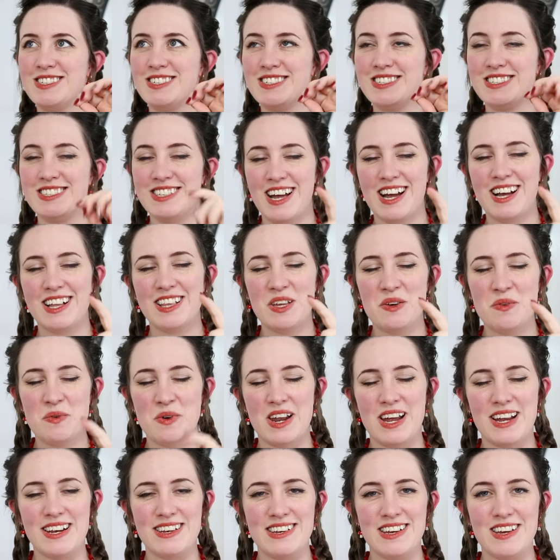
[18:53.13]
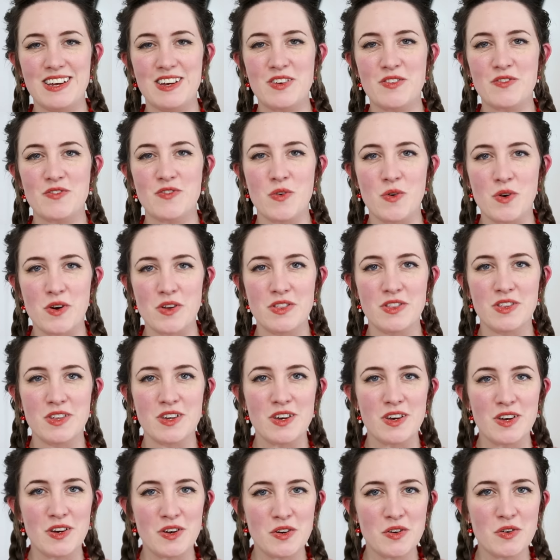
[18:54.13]
exactly what I did for
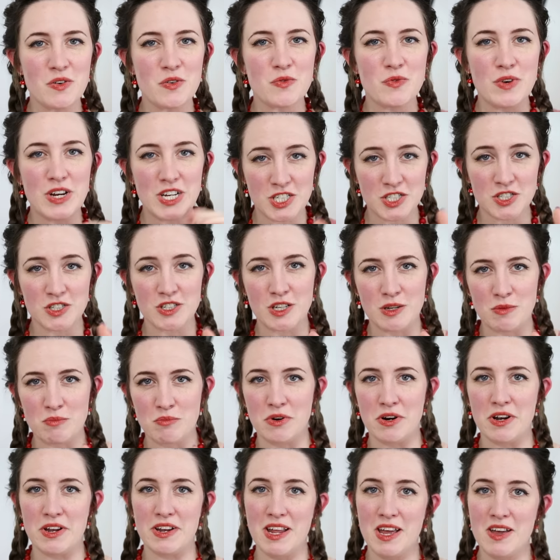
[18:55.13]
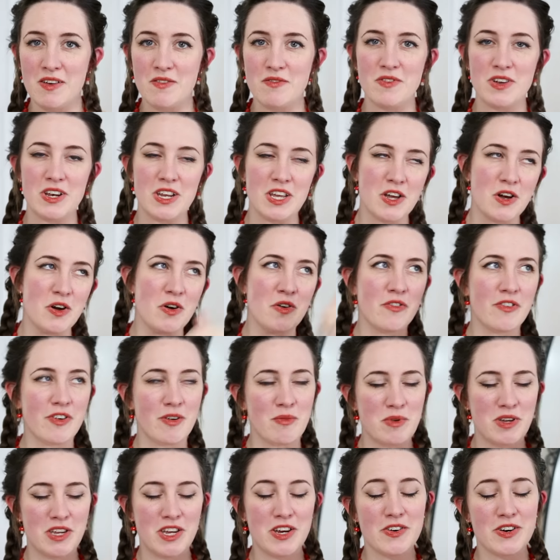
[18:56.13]
the Rachel and Bernadette video
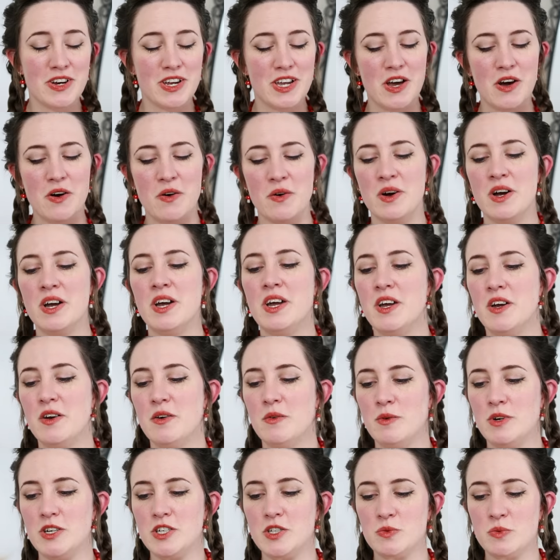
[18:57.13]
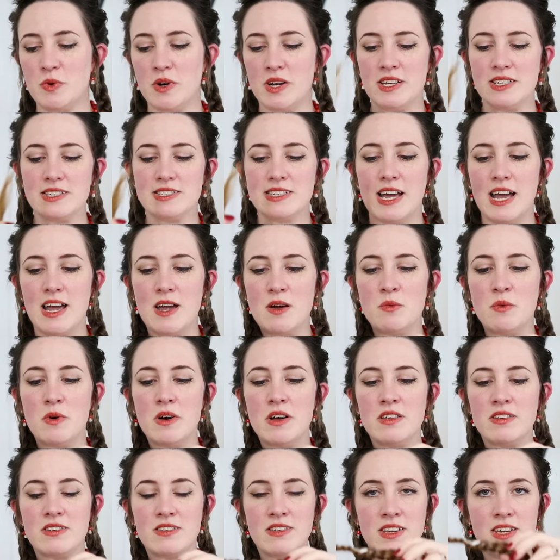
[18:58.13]
from a year ago, which was I
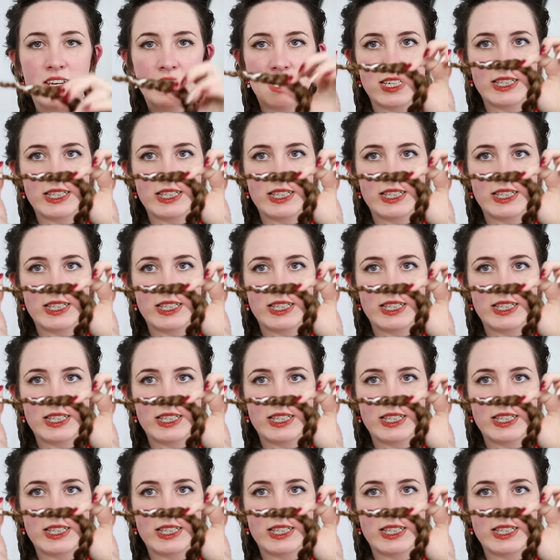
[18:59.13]
was